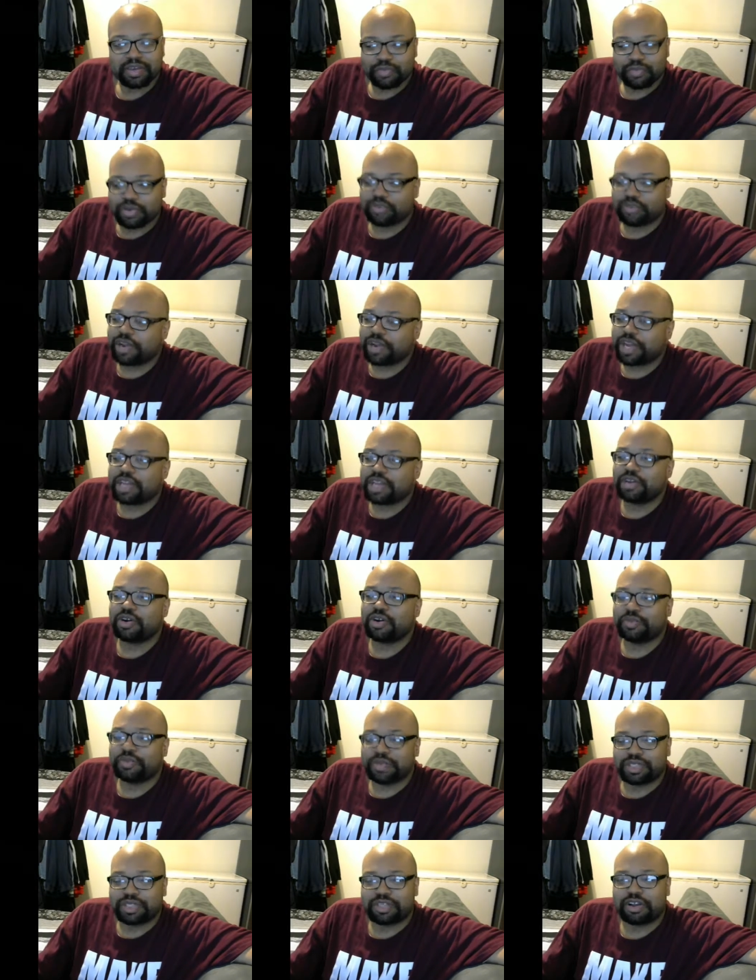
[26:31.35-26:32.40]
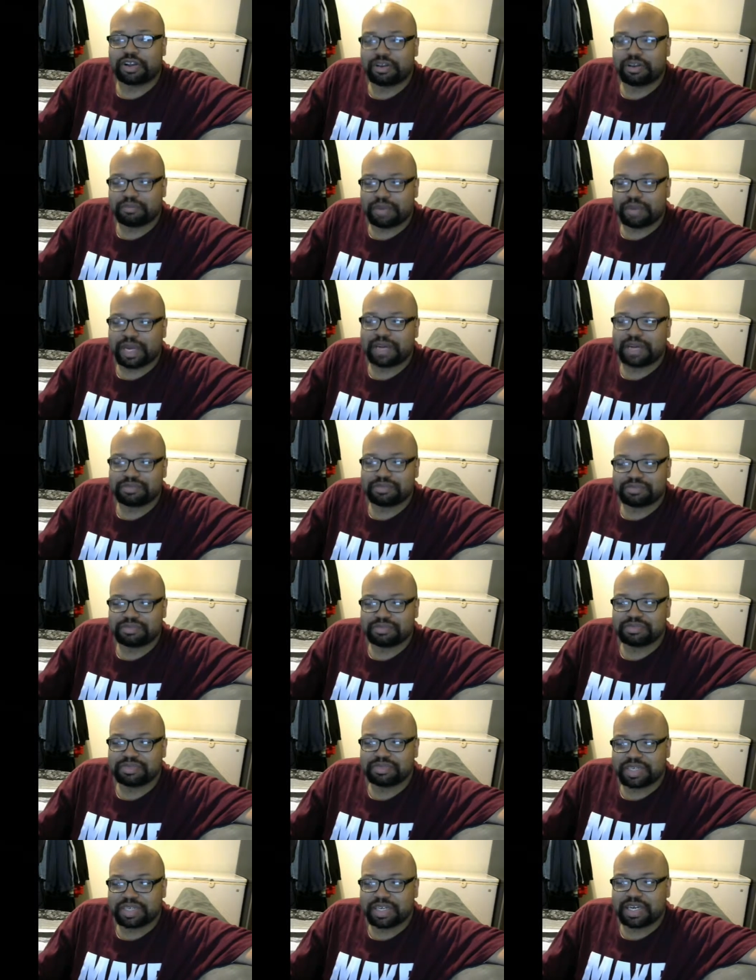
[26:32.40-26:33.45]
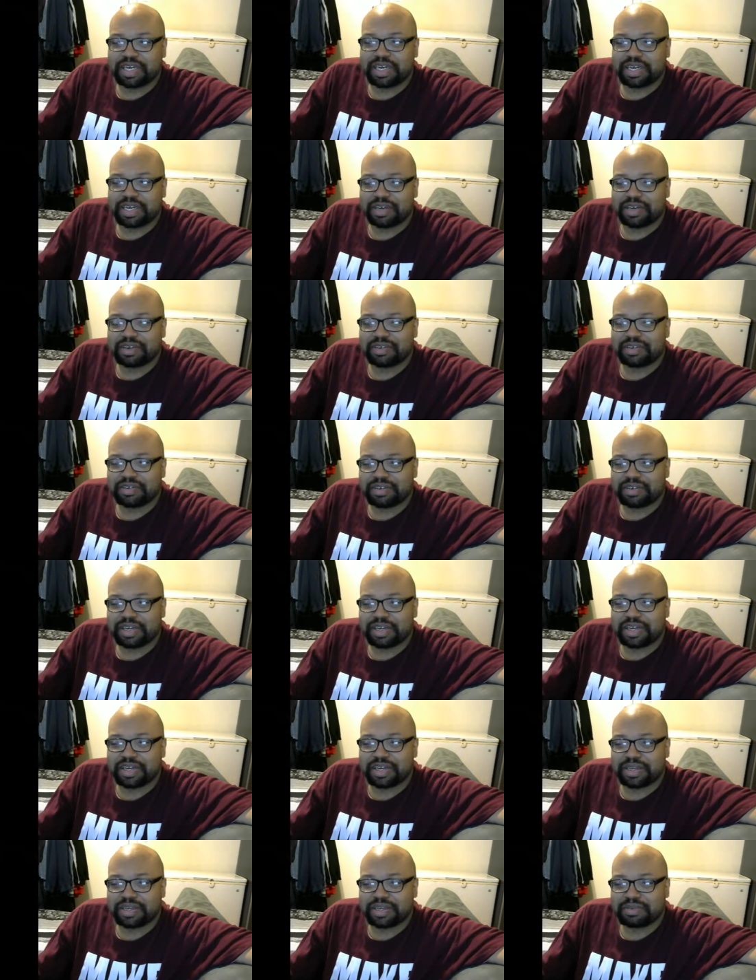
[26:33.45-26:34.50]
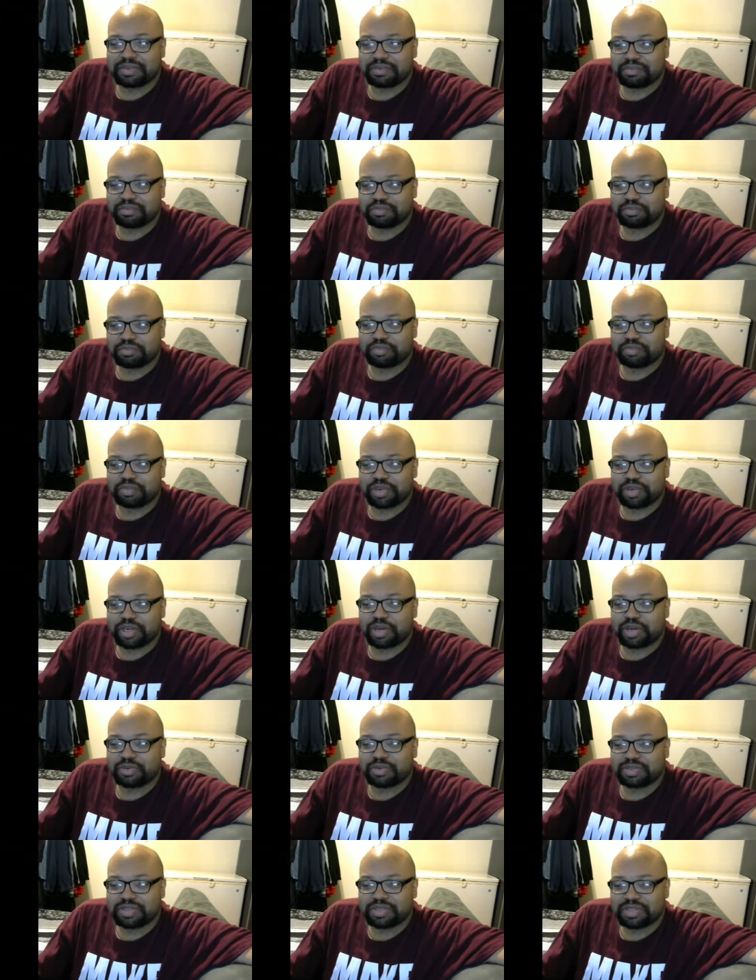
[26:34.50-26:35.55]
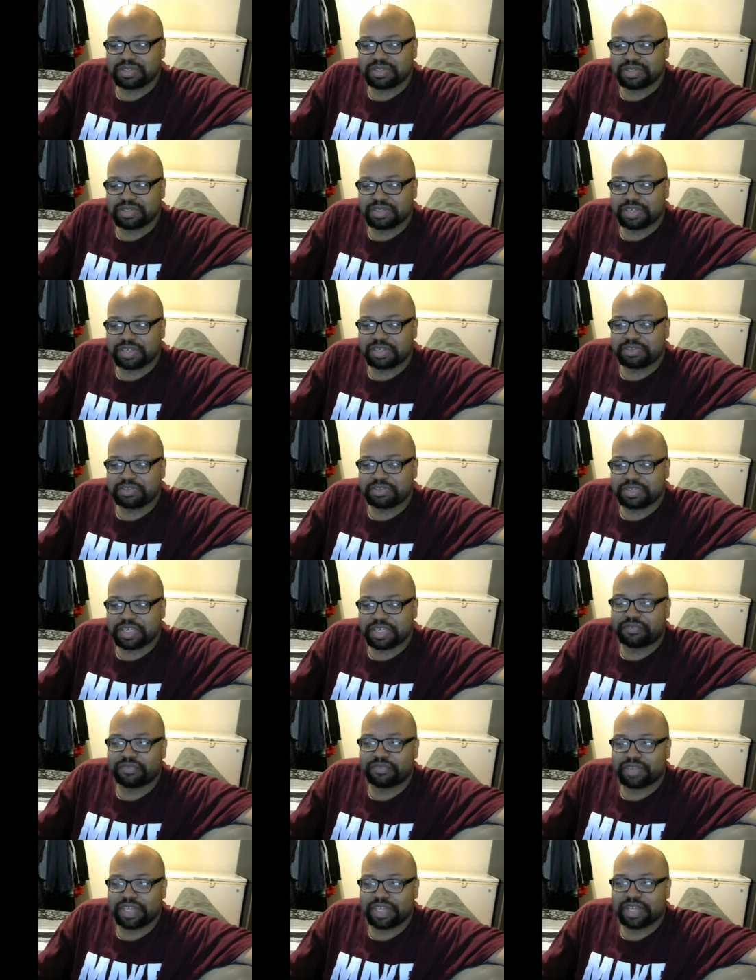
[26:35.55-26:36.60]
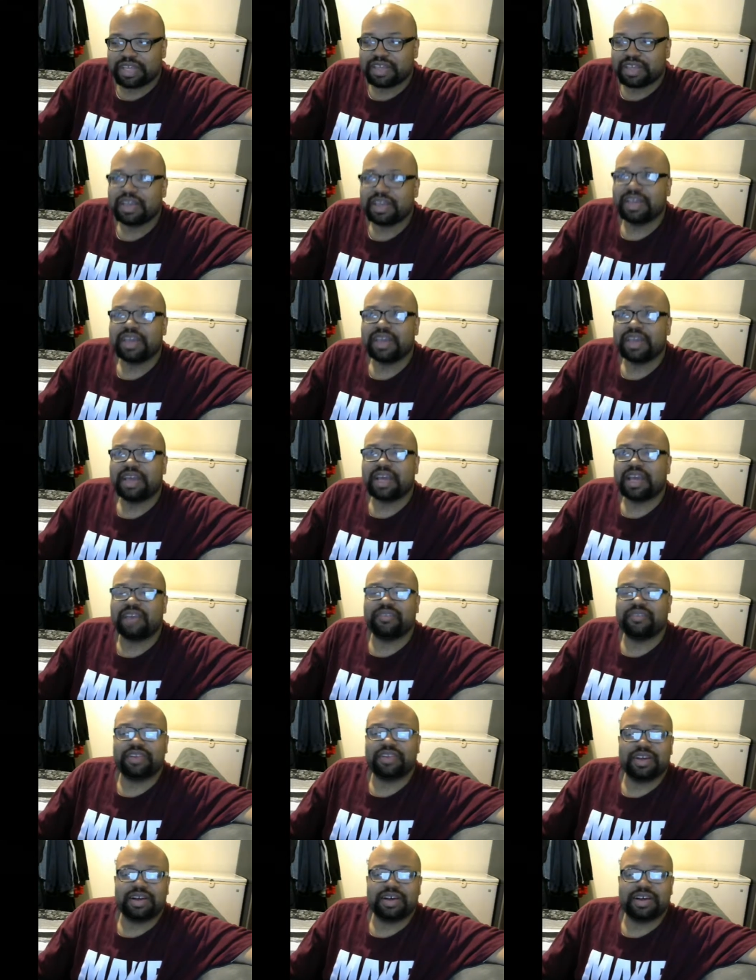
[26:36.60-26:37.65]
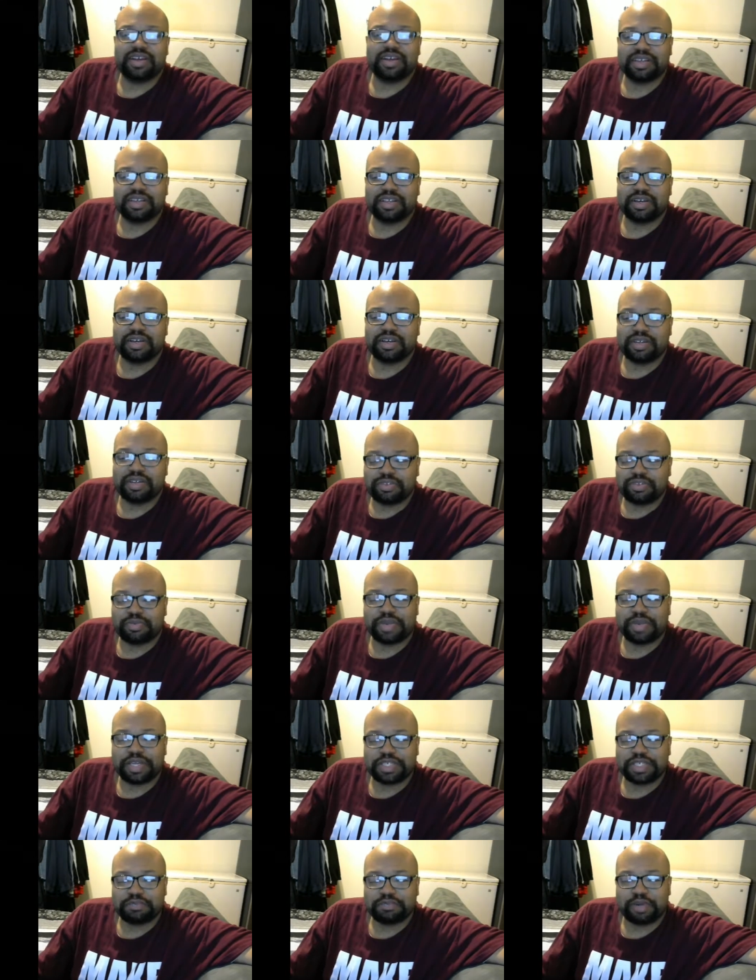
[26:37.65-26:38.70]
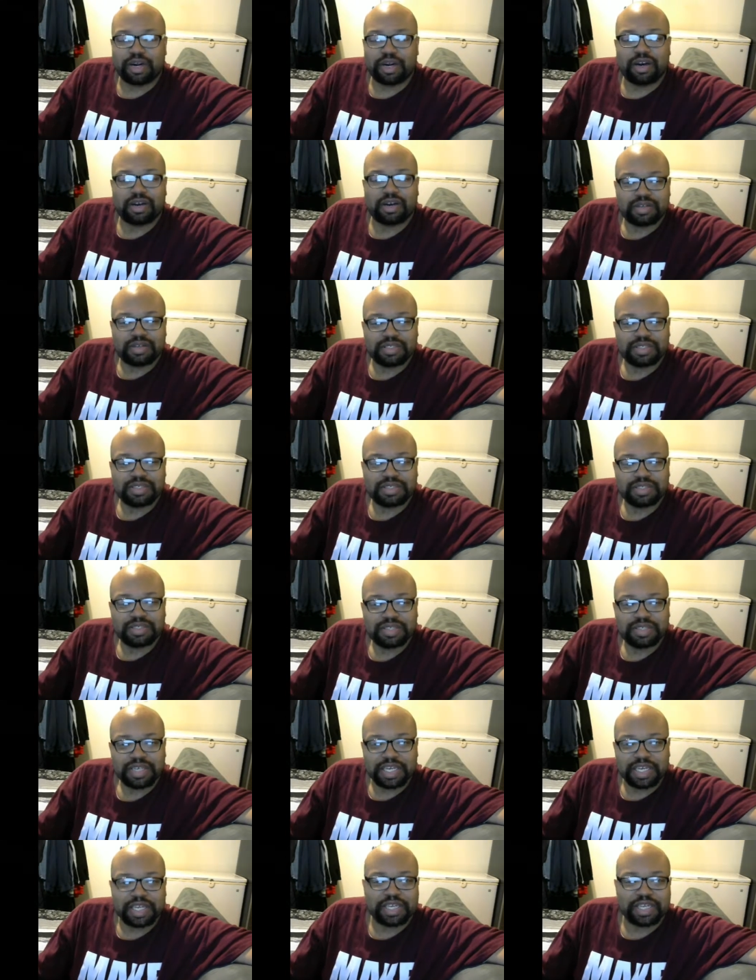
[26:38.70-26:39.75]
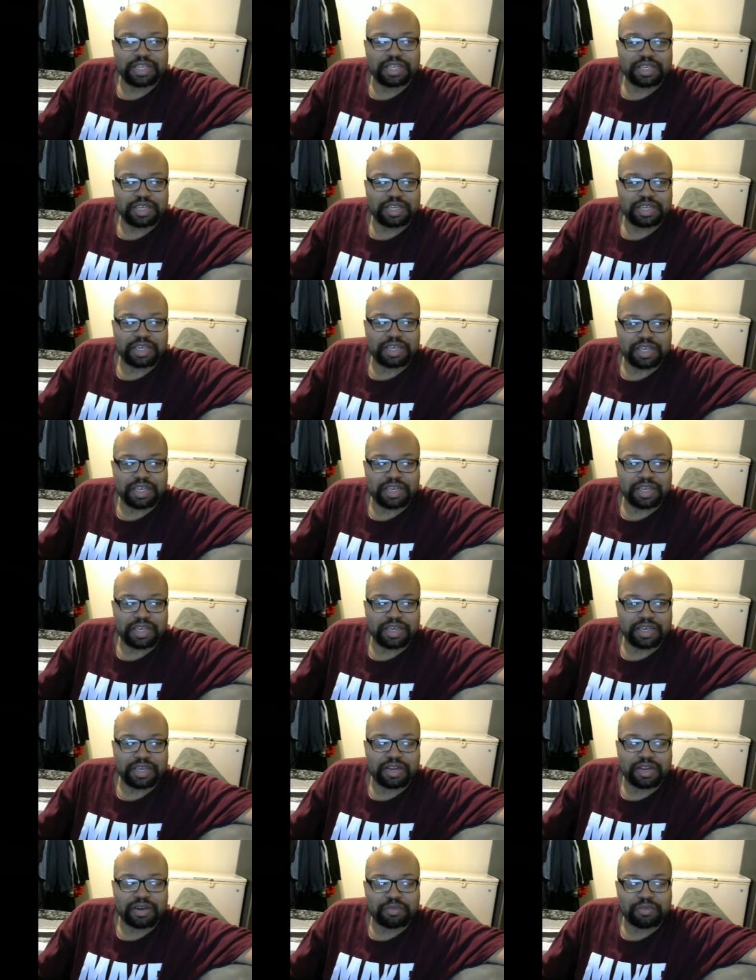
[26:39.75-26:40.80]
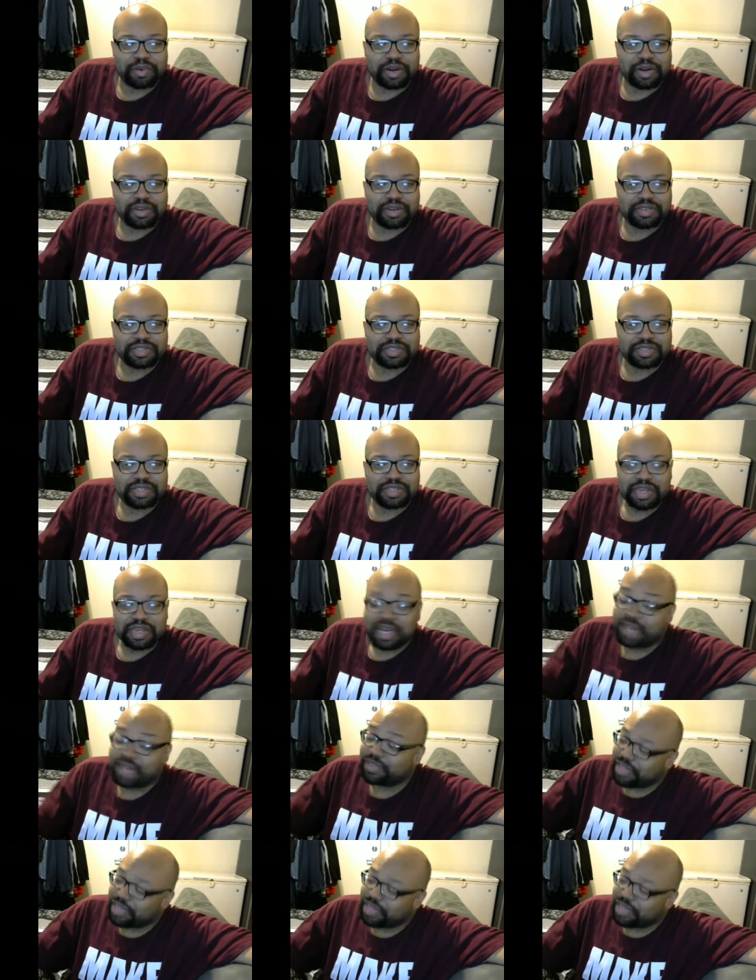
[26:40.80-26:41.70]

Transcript: When Randy Orton was talking about, Uh, uh, you know, uh, Stephanie having uh, you know, Triple H's balls in in, in in in her purse. I